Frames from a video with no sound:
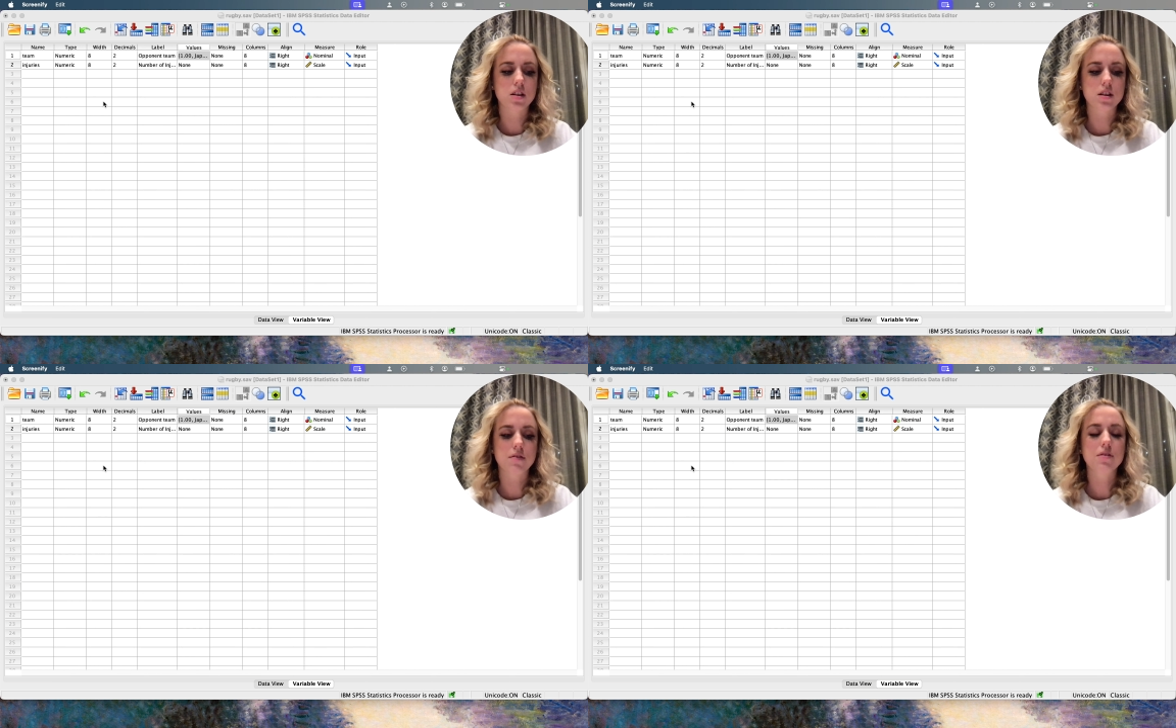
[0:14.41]

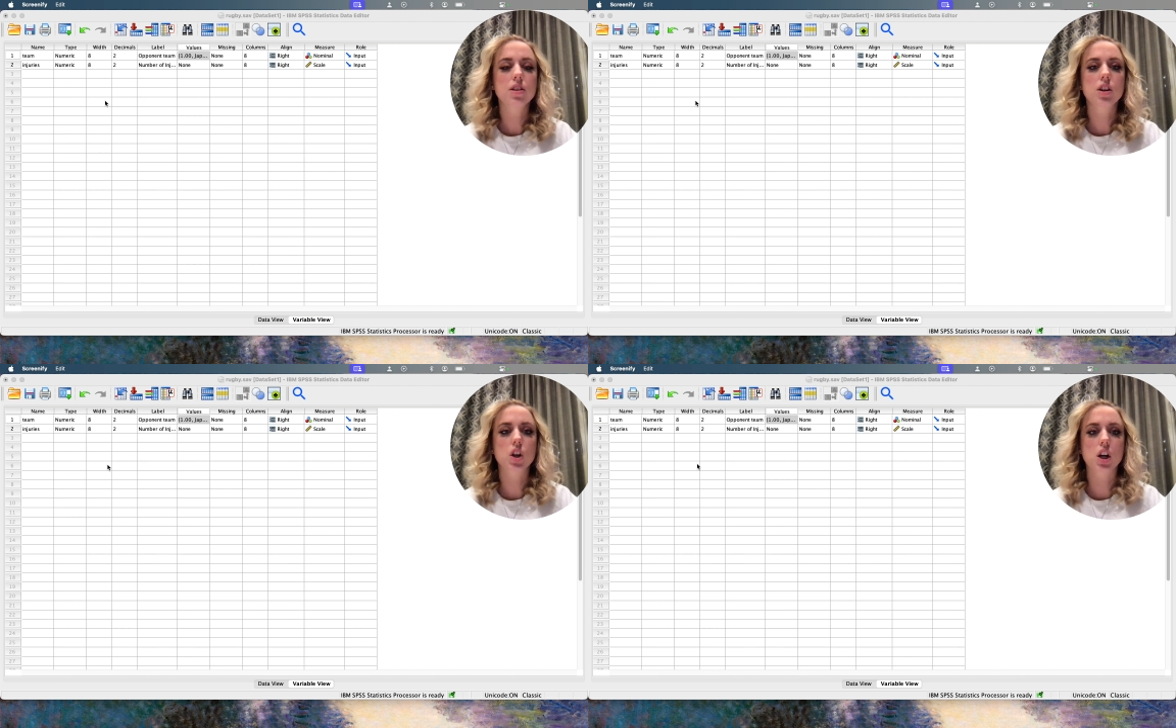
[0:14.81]
differ
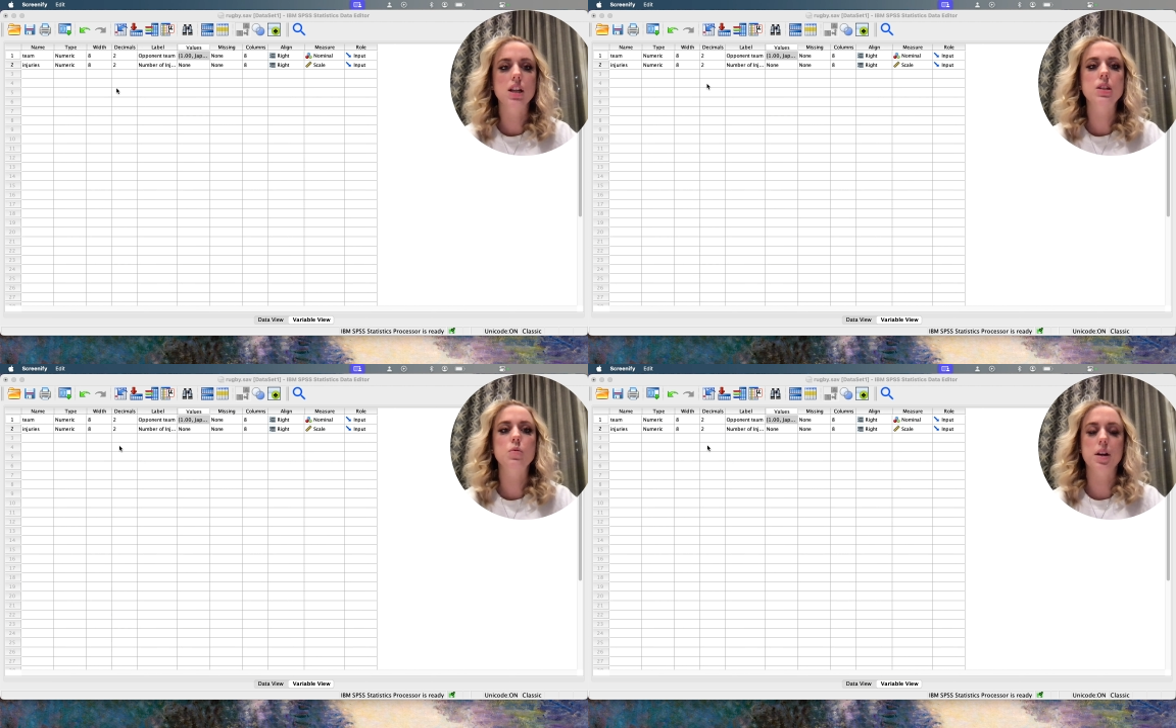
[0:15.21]

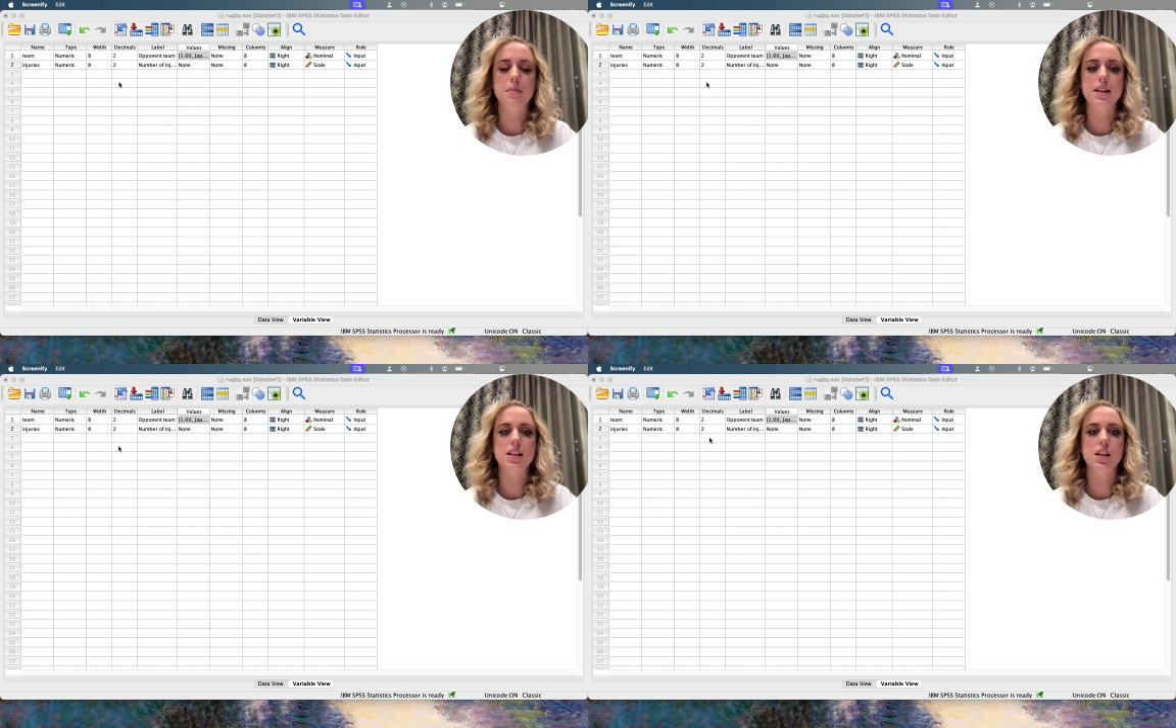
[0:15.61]
across
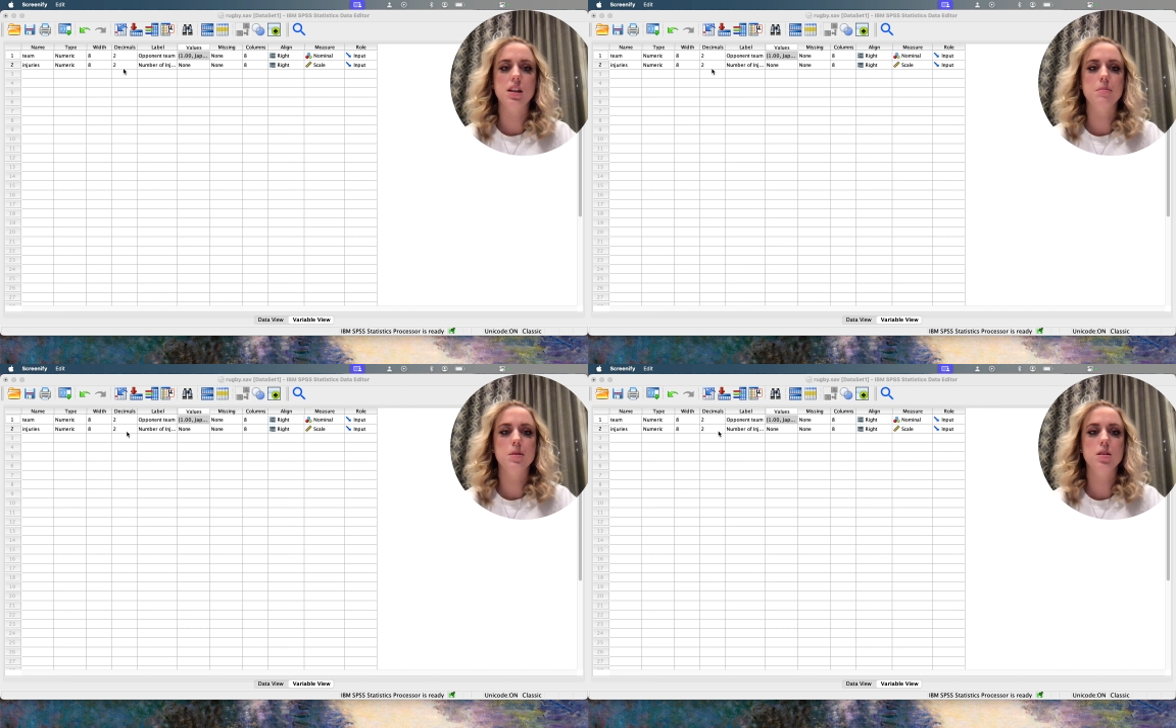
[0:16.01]
rugby
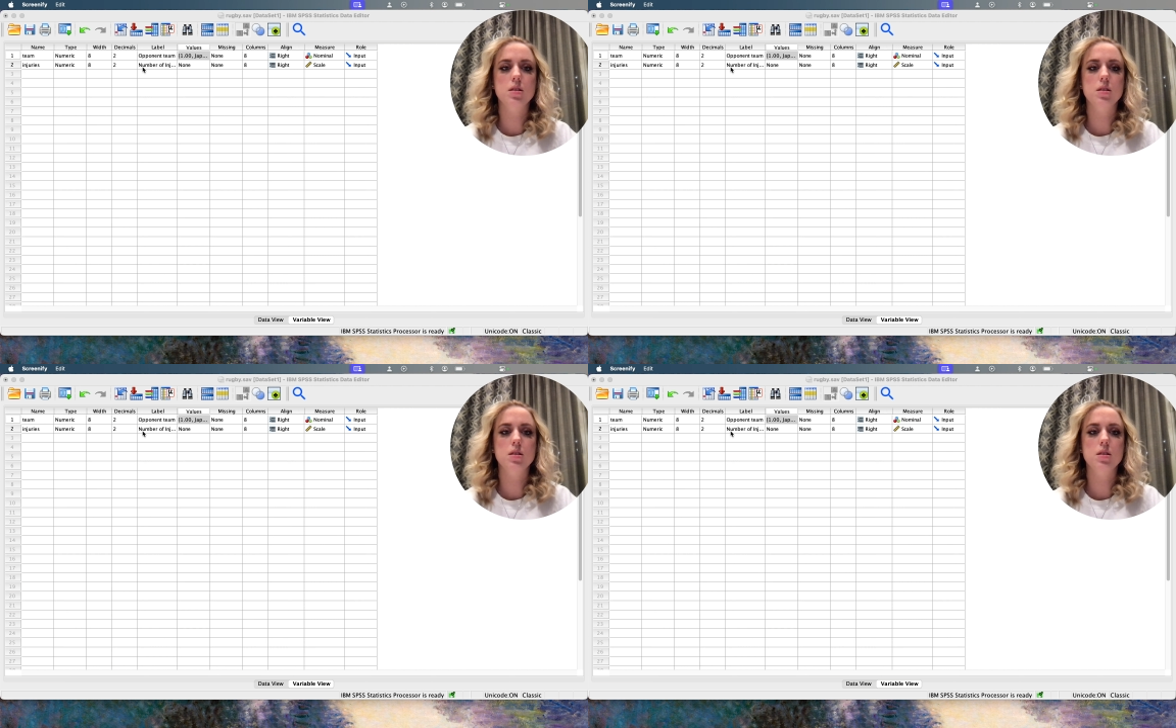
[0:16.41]
teams.